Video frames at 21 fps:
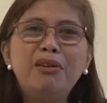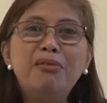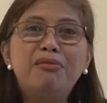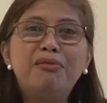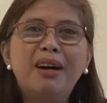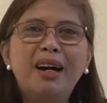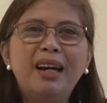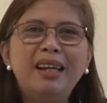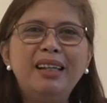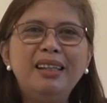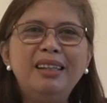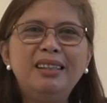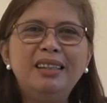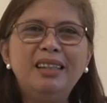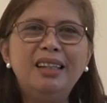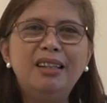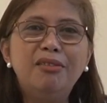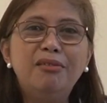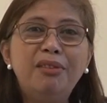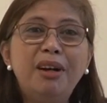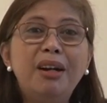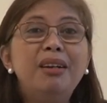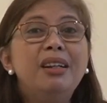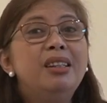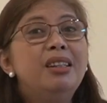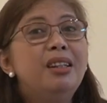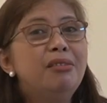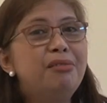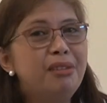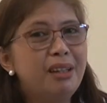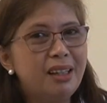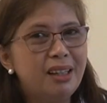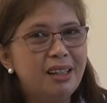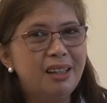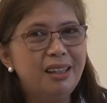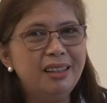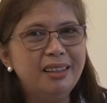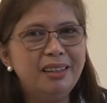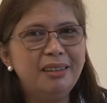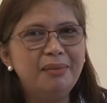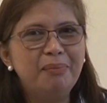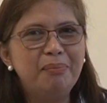we find it very
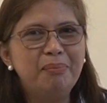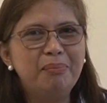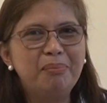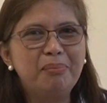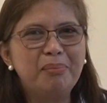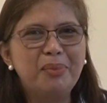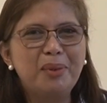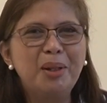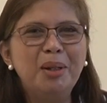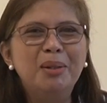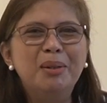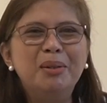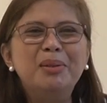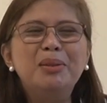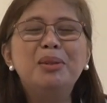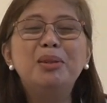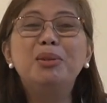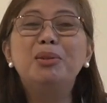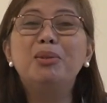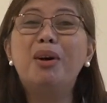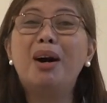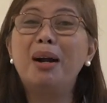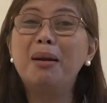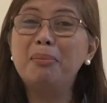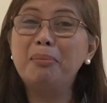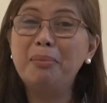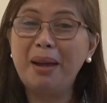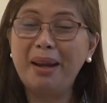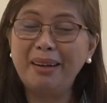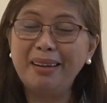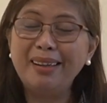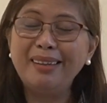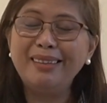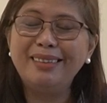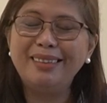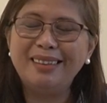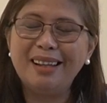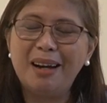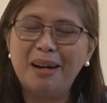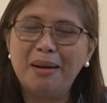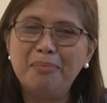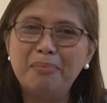difficult to do our
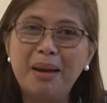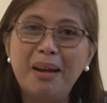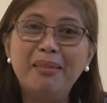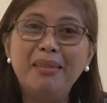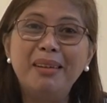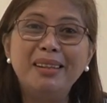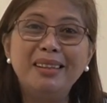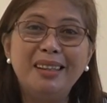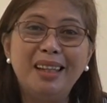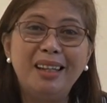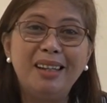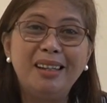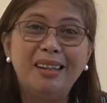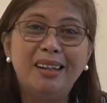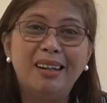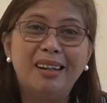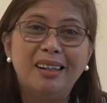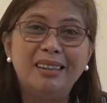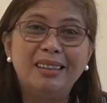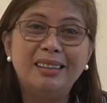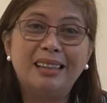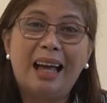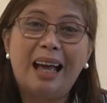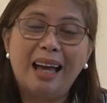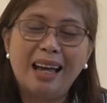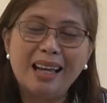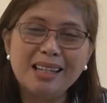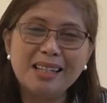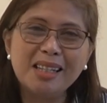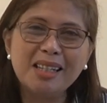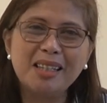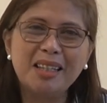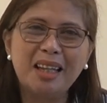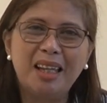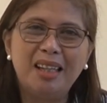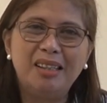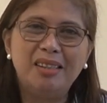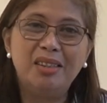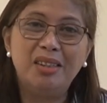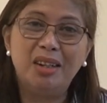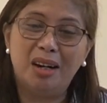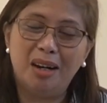parenting task
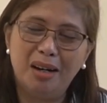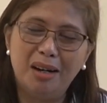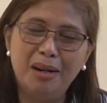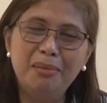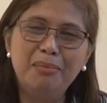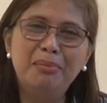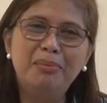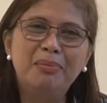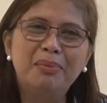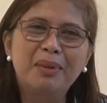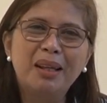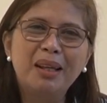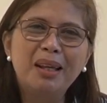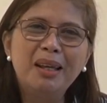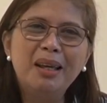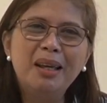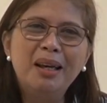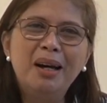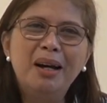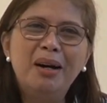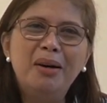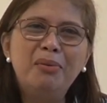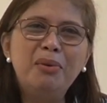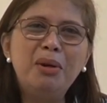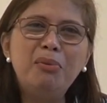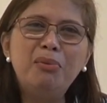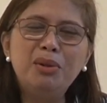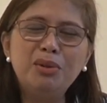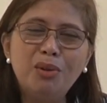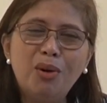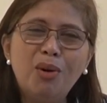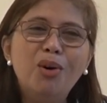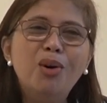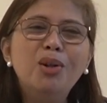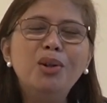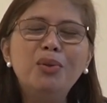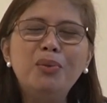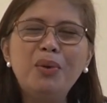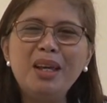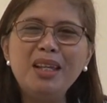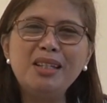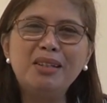and job, we would
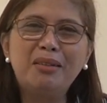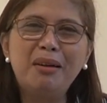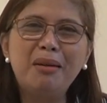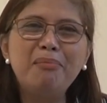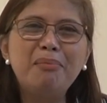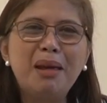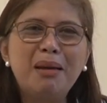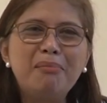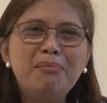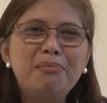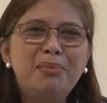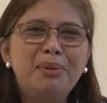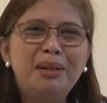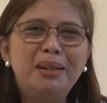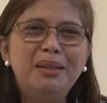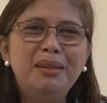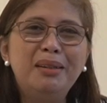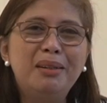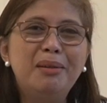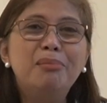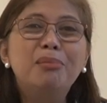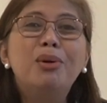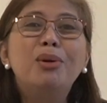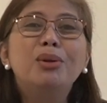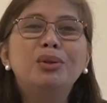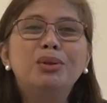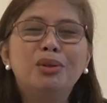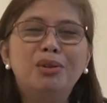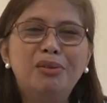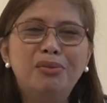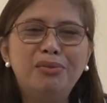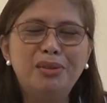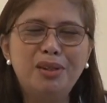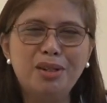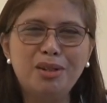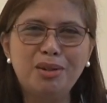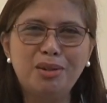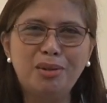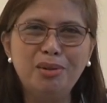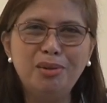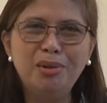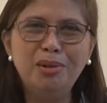always remember the motto of the
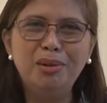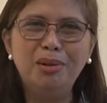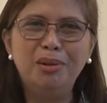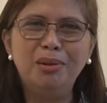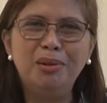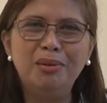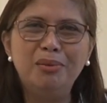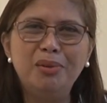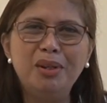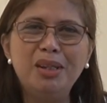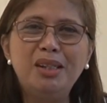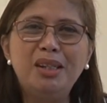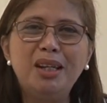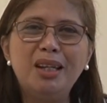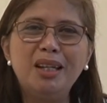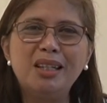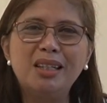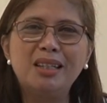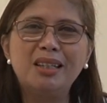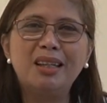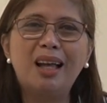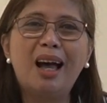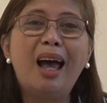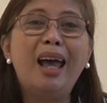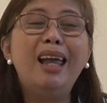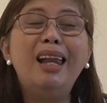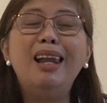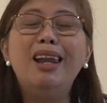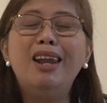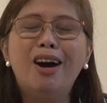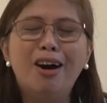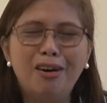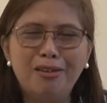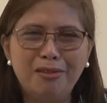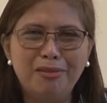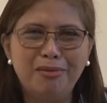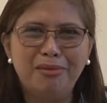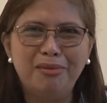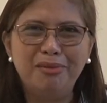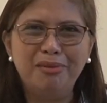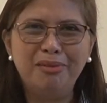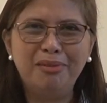school, which is, I
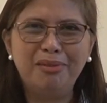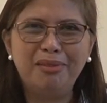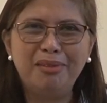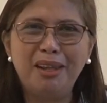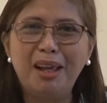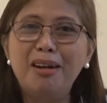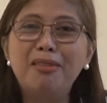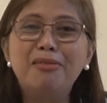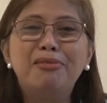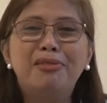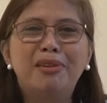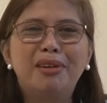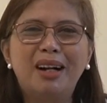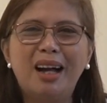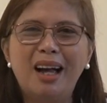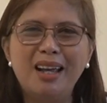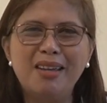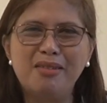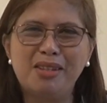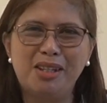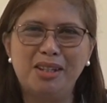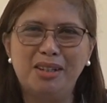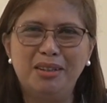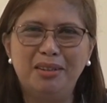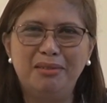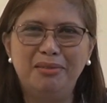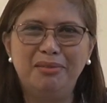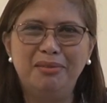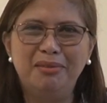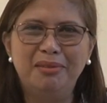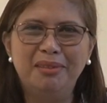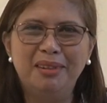love, therefore I serve.